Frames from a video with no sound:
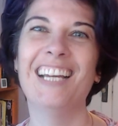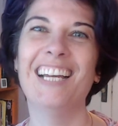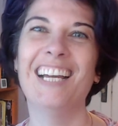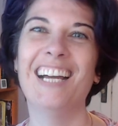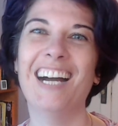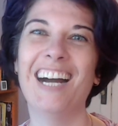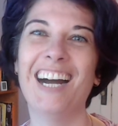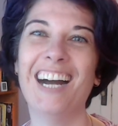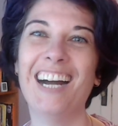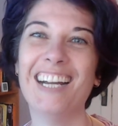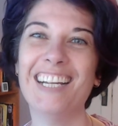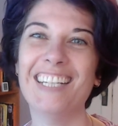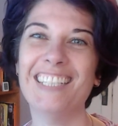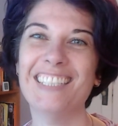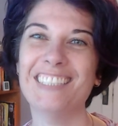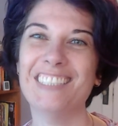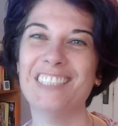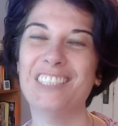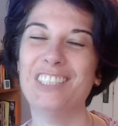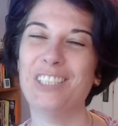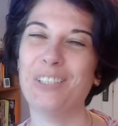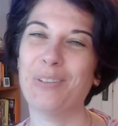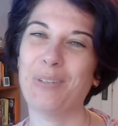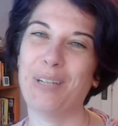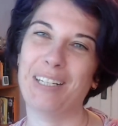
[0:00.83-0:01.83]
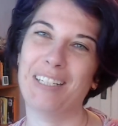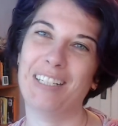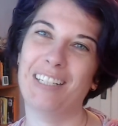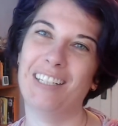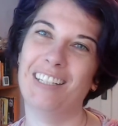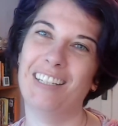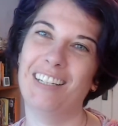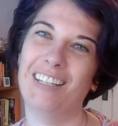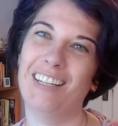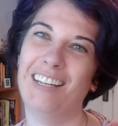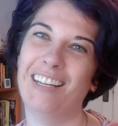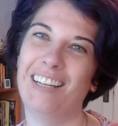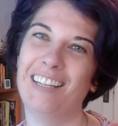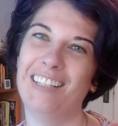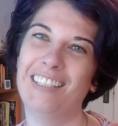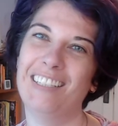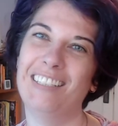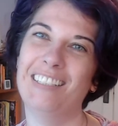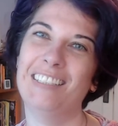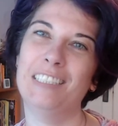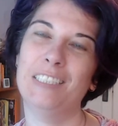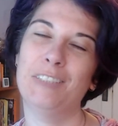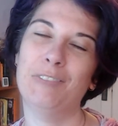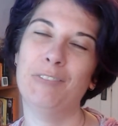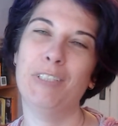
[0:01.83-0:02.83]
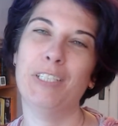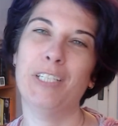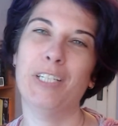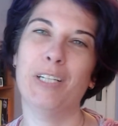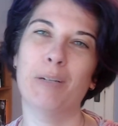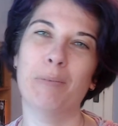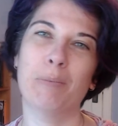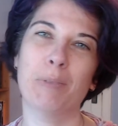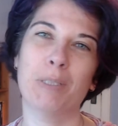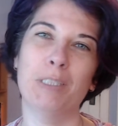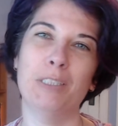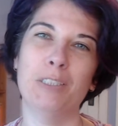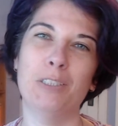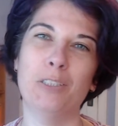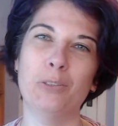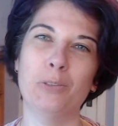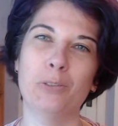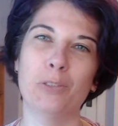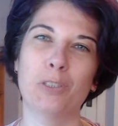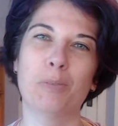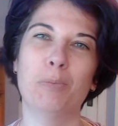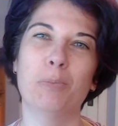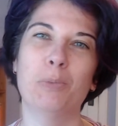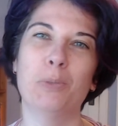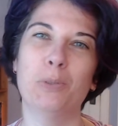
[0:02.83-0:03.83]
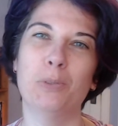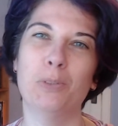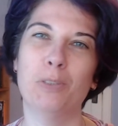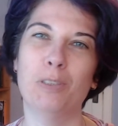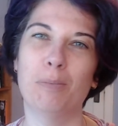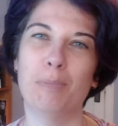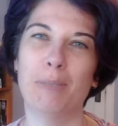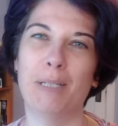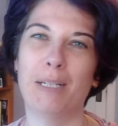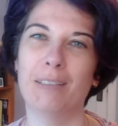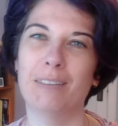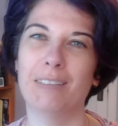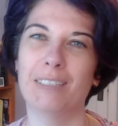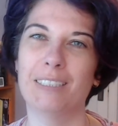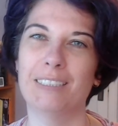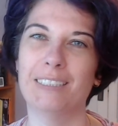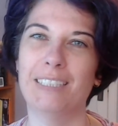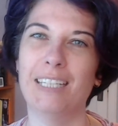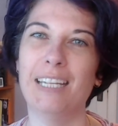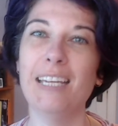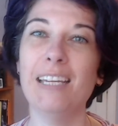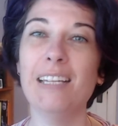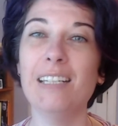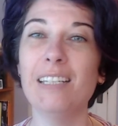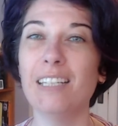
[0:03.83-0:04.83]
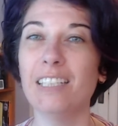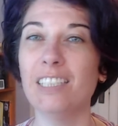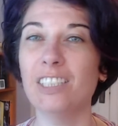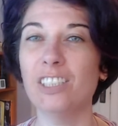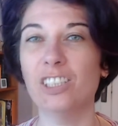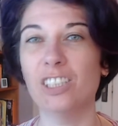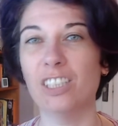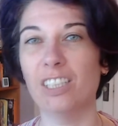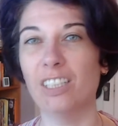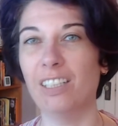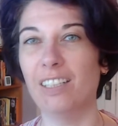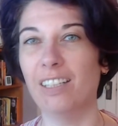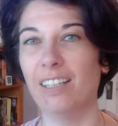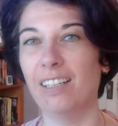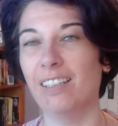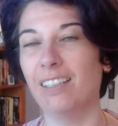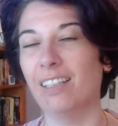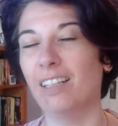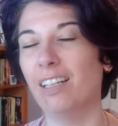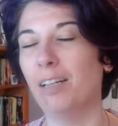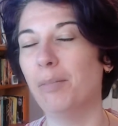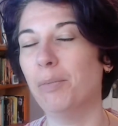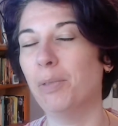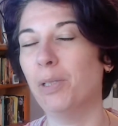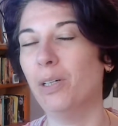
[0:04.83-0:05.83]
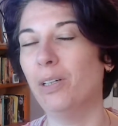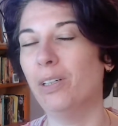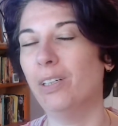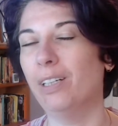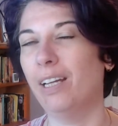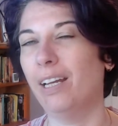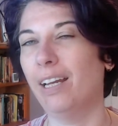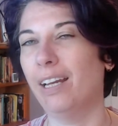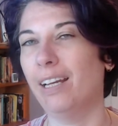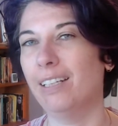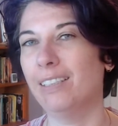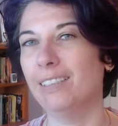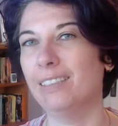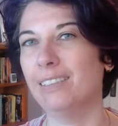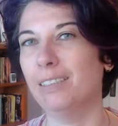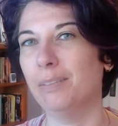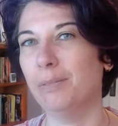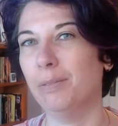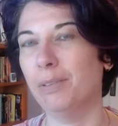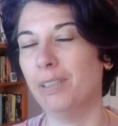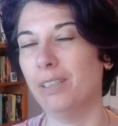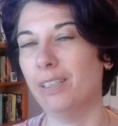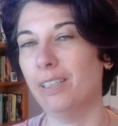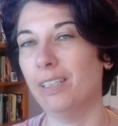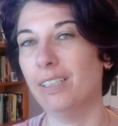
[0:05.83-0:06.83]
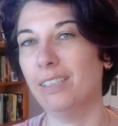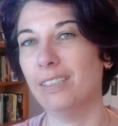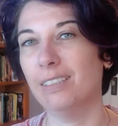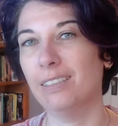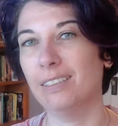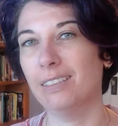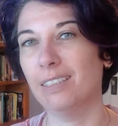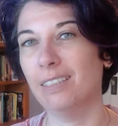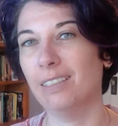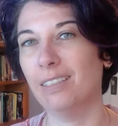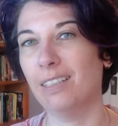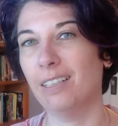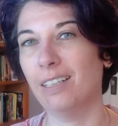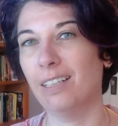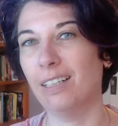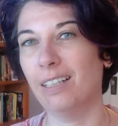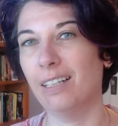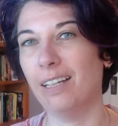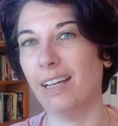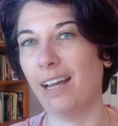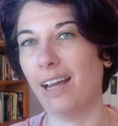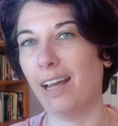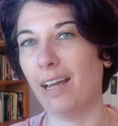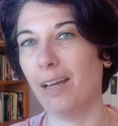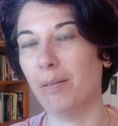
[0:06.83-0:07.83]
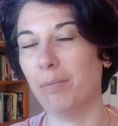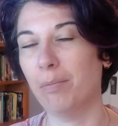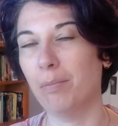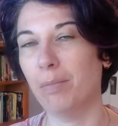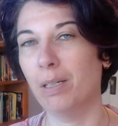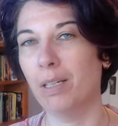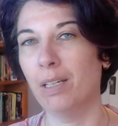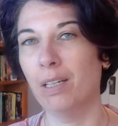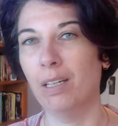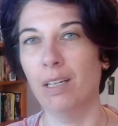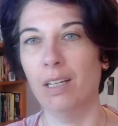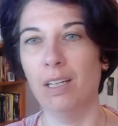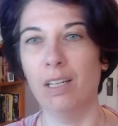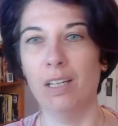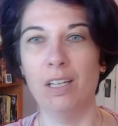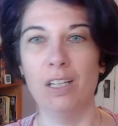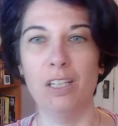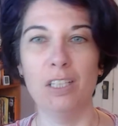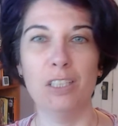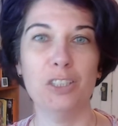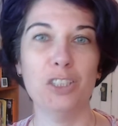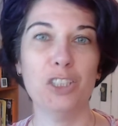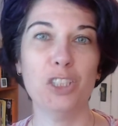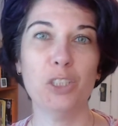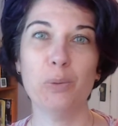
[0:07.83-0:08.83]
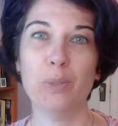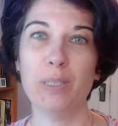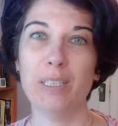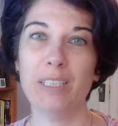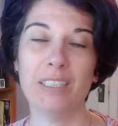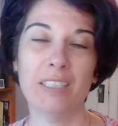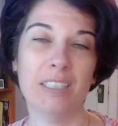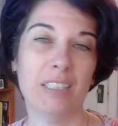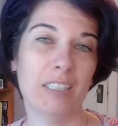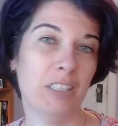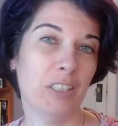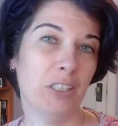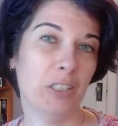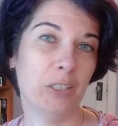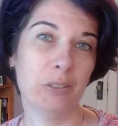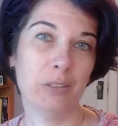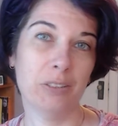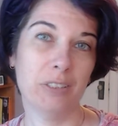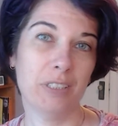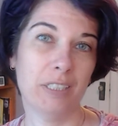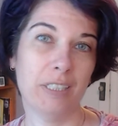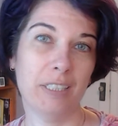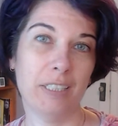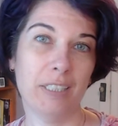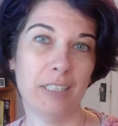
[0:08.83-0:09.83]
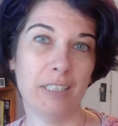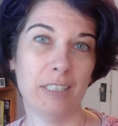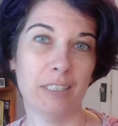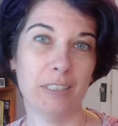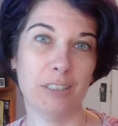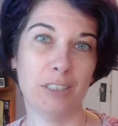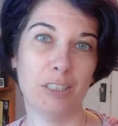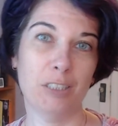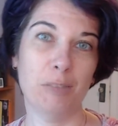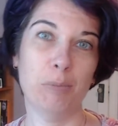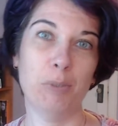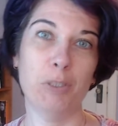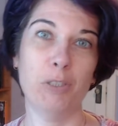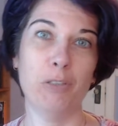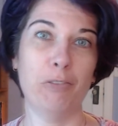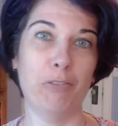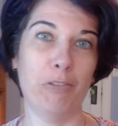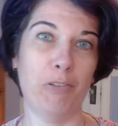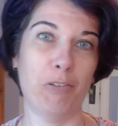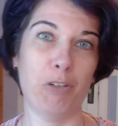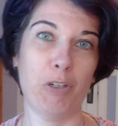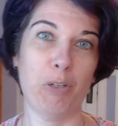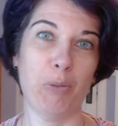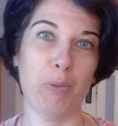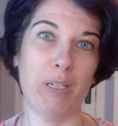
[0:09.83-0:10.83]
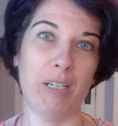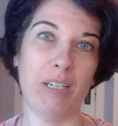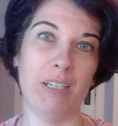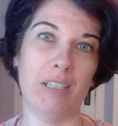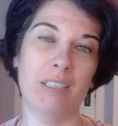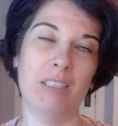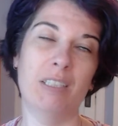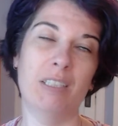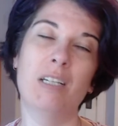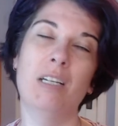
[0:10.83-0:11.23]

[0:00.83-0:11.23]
Hi, it's Joanna, and in this video I'm going to talk more about this healing journey that I'm on and some of the things that I am doing and using to move through it.